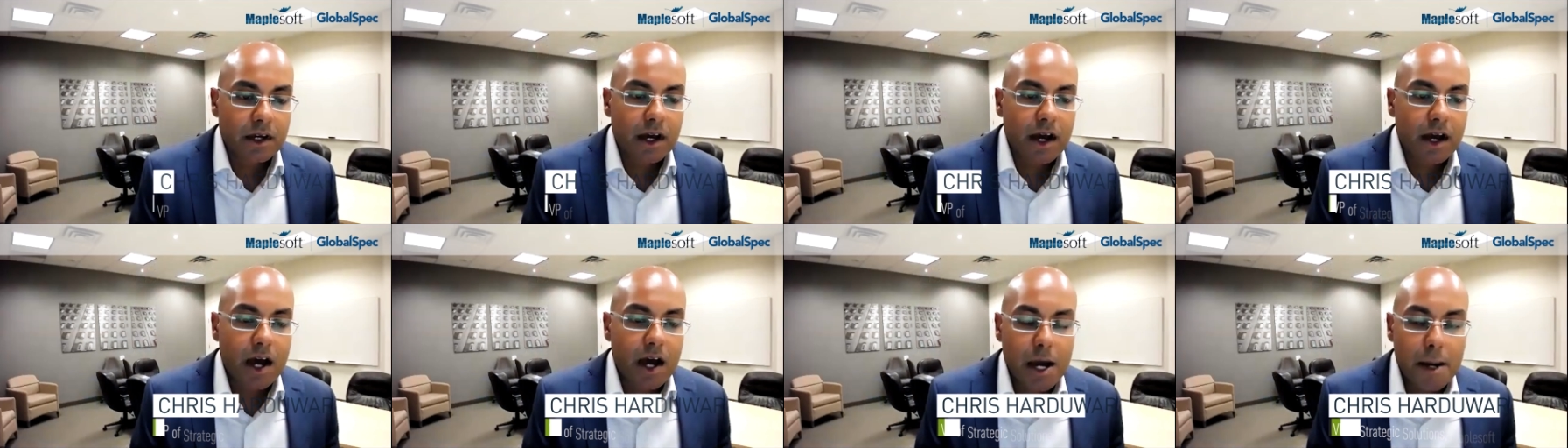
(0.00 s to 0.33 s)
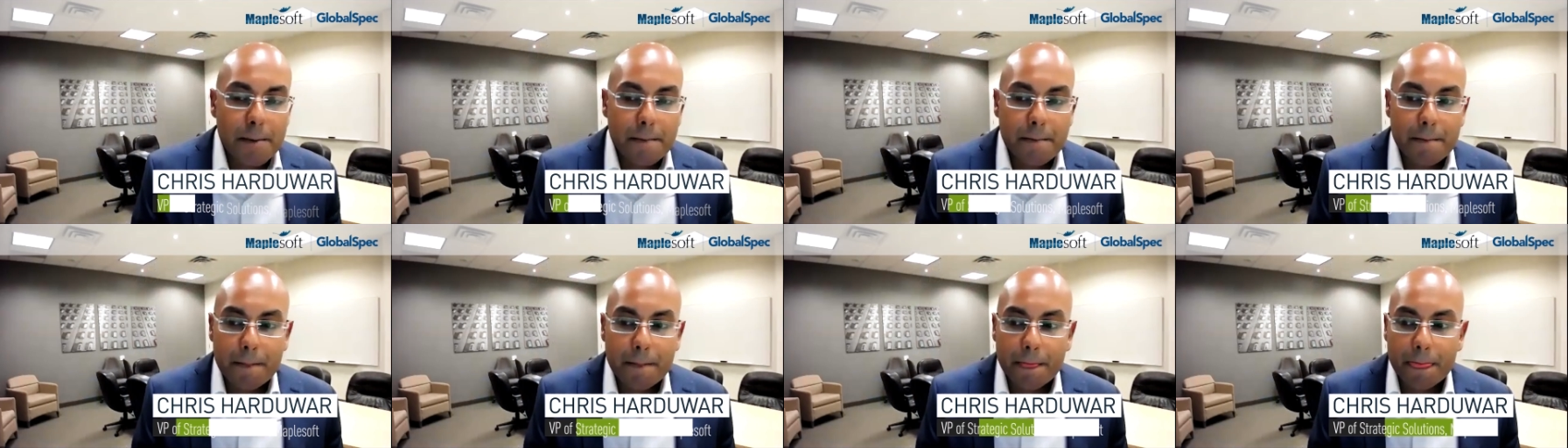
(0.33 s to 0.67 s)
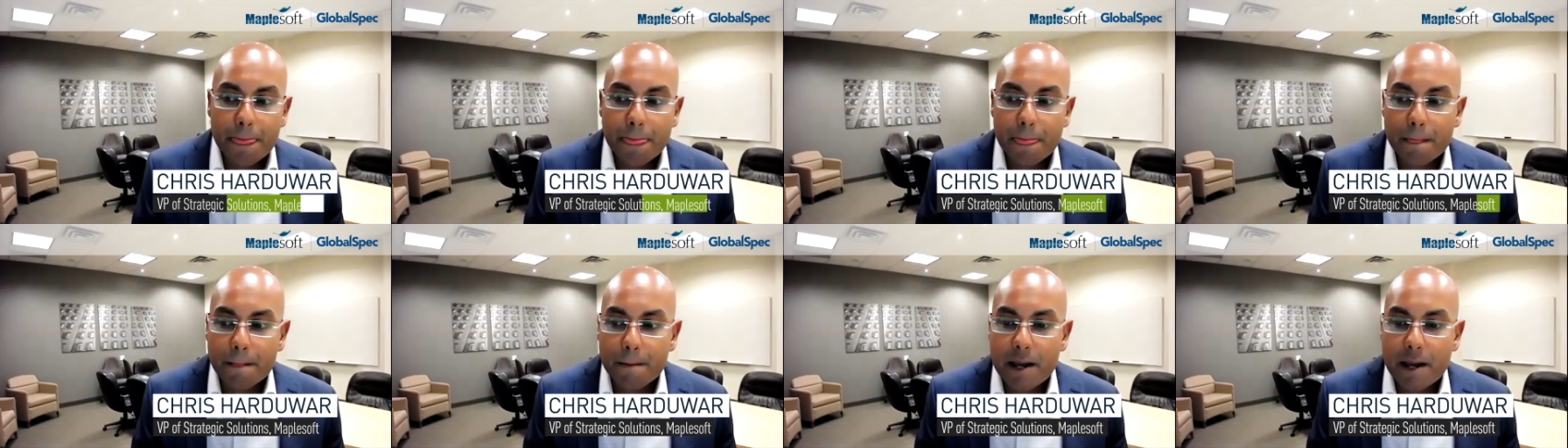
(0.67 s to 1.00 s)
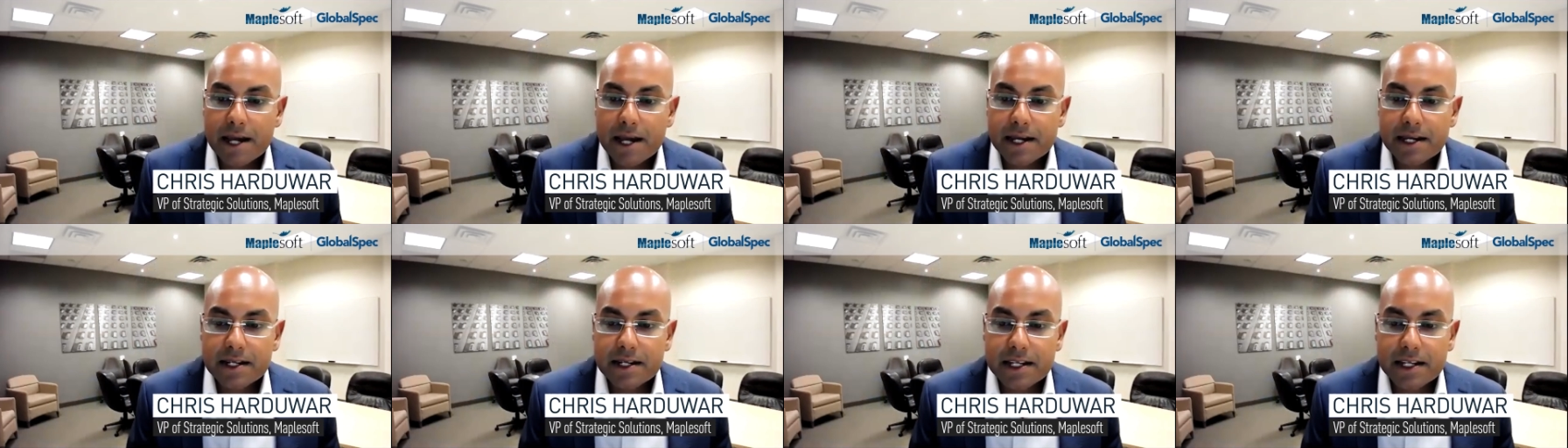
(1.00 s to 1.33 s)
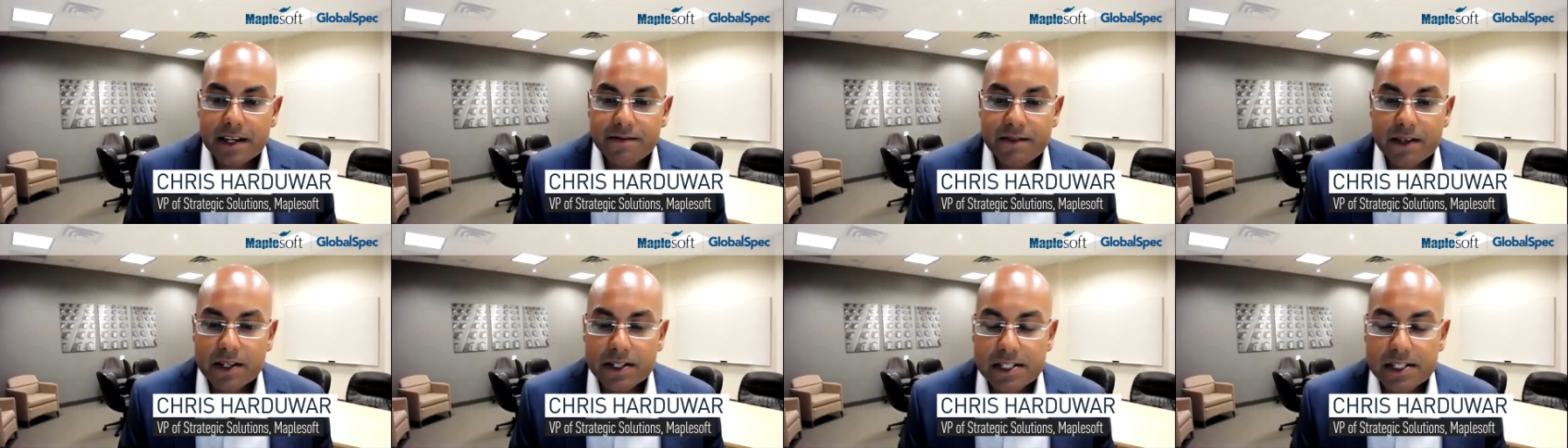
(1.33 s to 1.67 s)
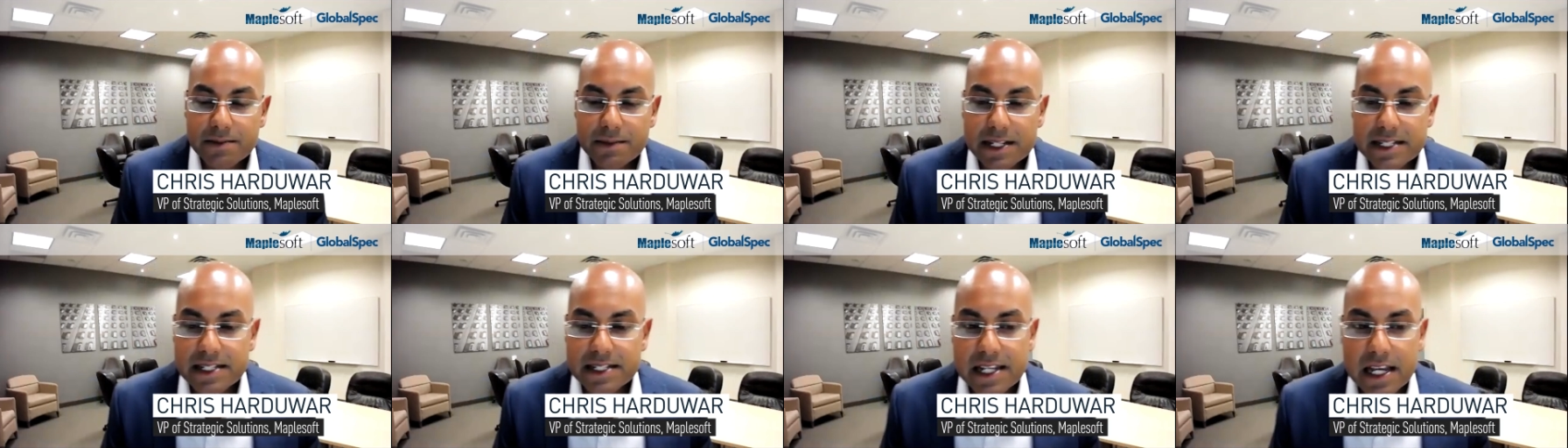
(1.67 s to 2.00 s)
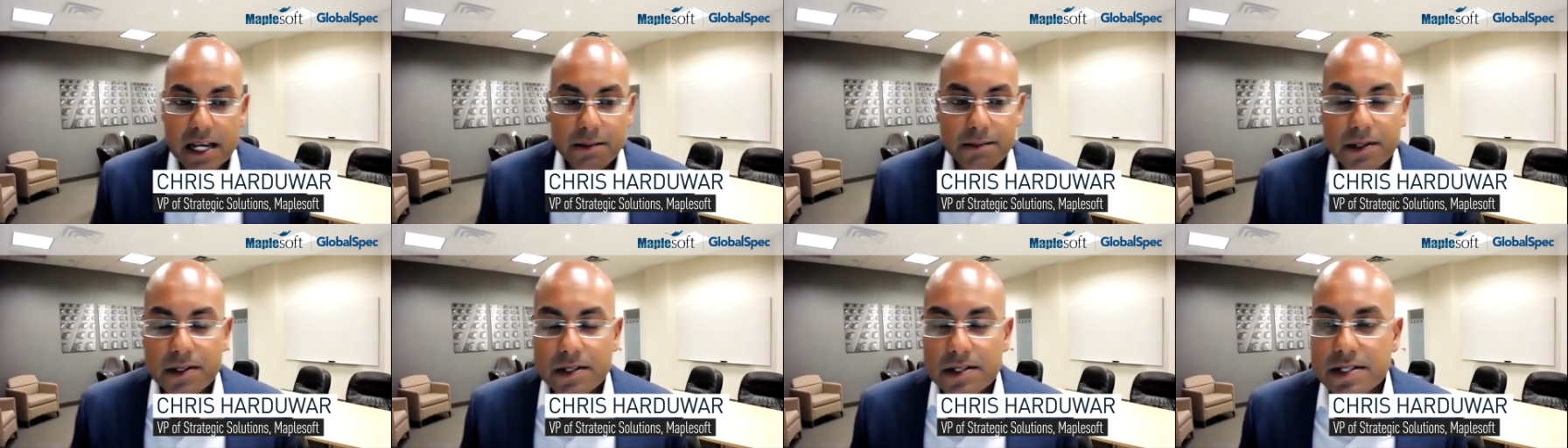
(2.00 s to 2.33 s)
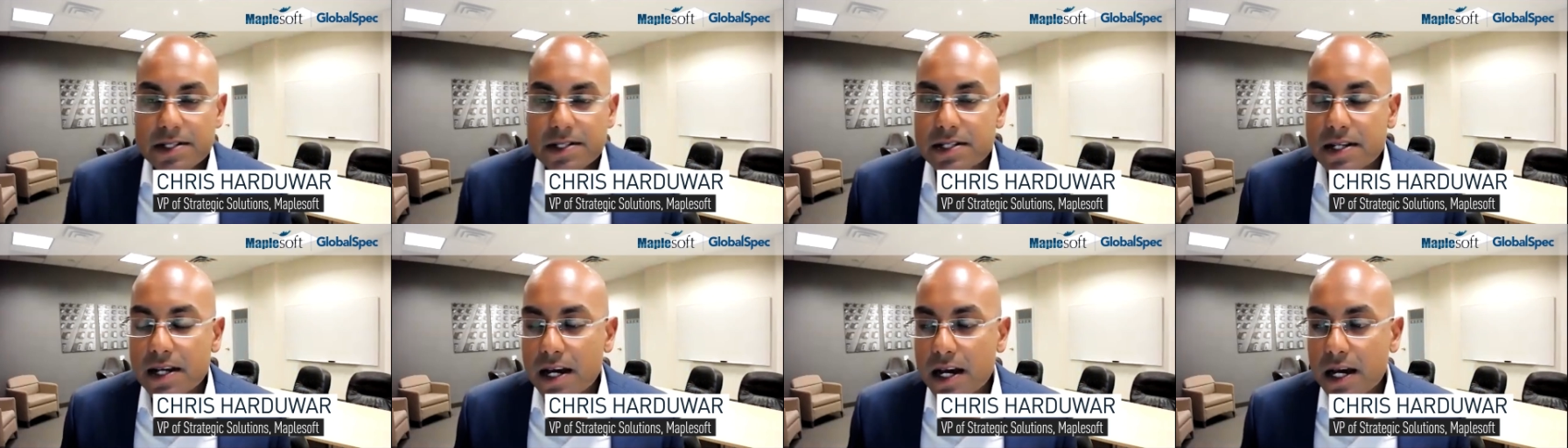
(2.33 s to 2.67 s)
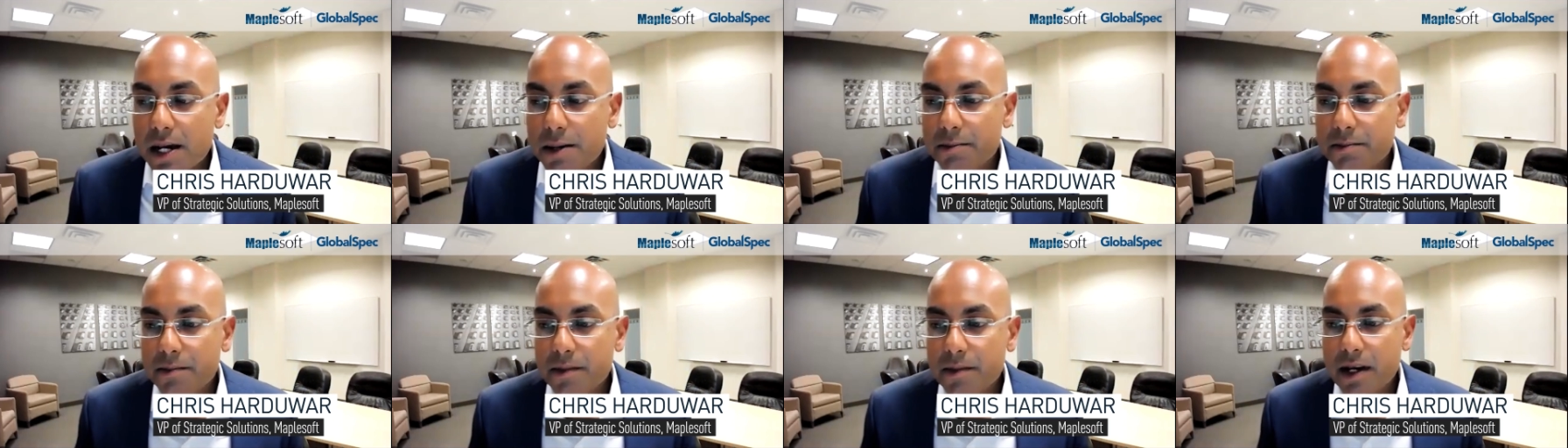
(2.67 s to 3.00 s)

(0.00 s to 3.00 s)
Um, I could give you some examples, um,